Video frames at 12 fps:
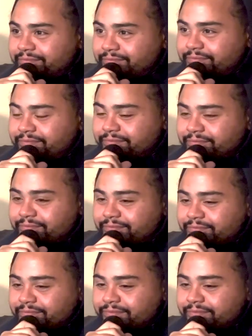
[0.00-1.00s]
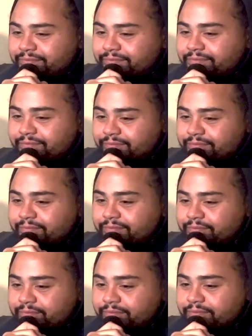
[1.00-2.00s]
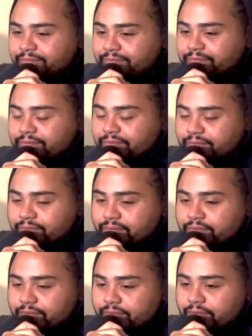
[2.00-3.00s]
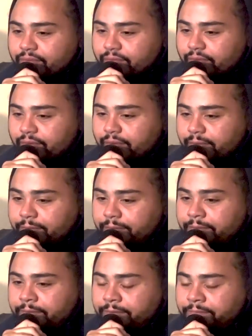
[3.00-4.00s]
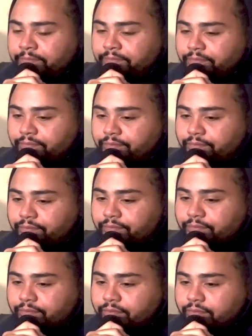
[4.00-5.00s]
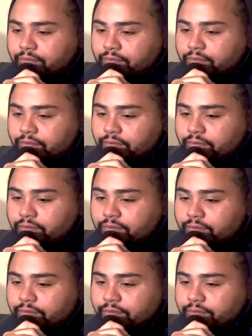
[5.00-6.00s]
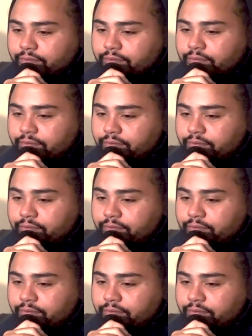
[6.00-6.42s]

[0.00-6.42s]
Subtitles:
[no speech]